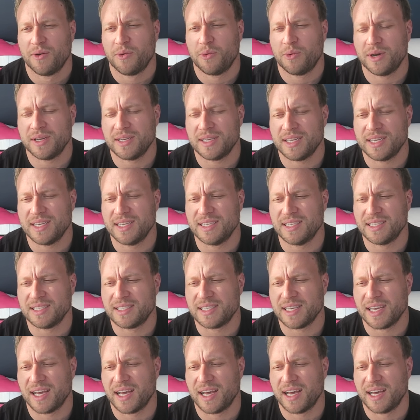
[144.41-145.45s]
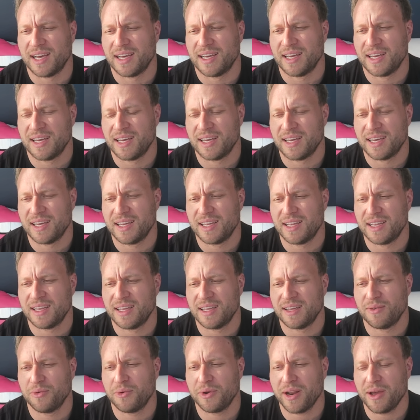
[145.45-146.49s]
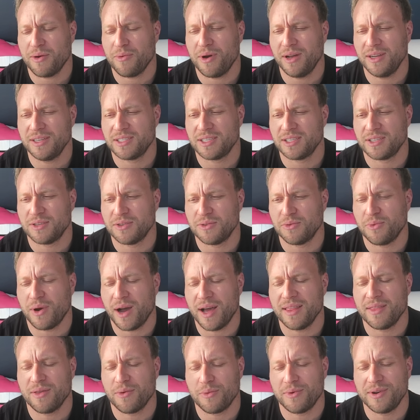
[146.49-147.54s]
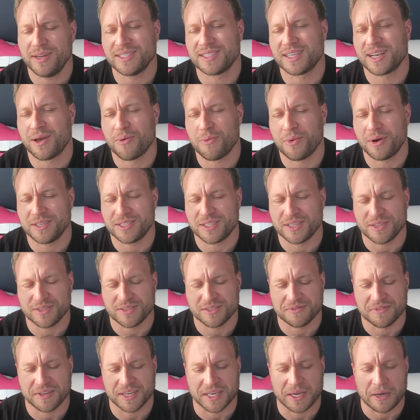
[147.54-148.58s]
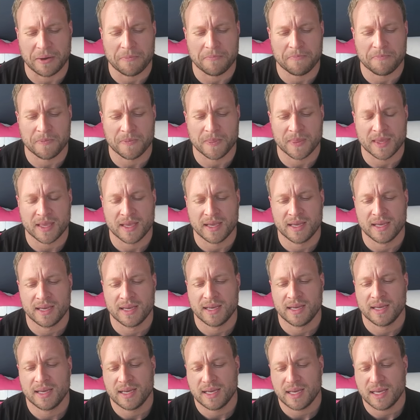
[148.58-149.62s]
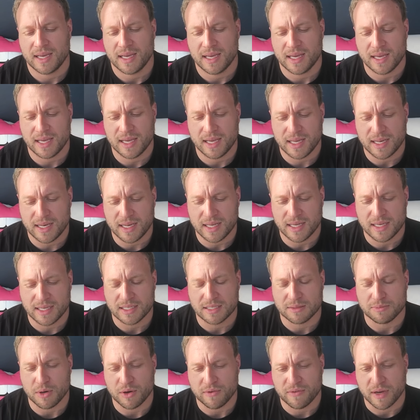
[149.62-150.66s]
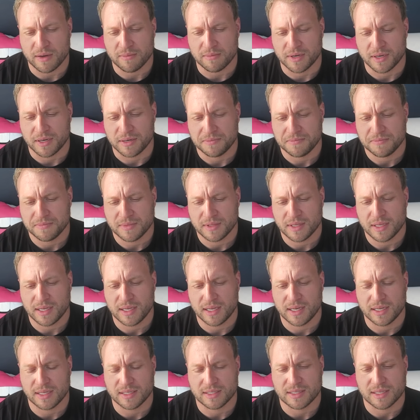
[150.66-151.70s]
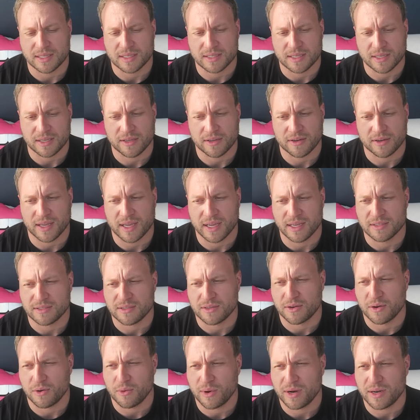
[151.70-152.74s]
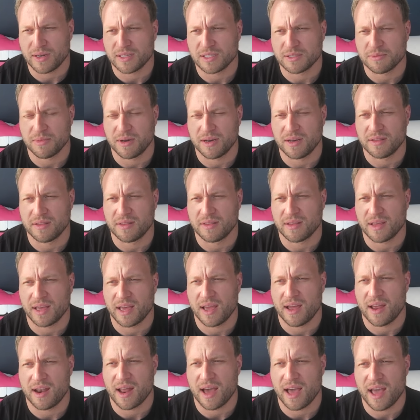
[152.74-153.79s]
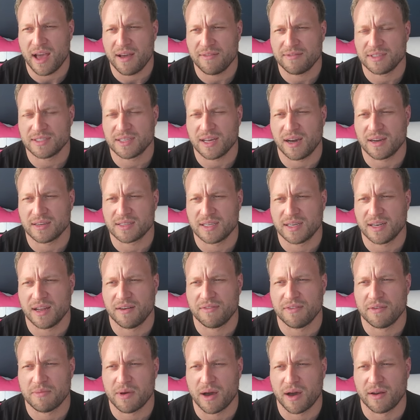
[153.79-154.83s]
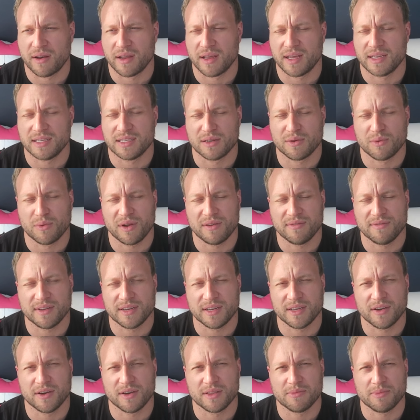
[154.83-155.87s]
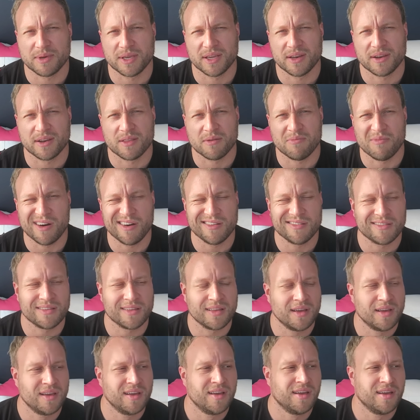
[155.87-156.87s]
What I wanted to do, the reason I wanted to do this video, it is Movember. It is Testicular Cancer Awareness Month, and I haven't talked enough about it. I did one video at the beginning of the month.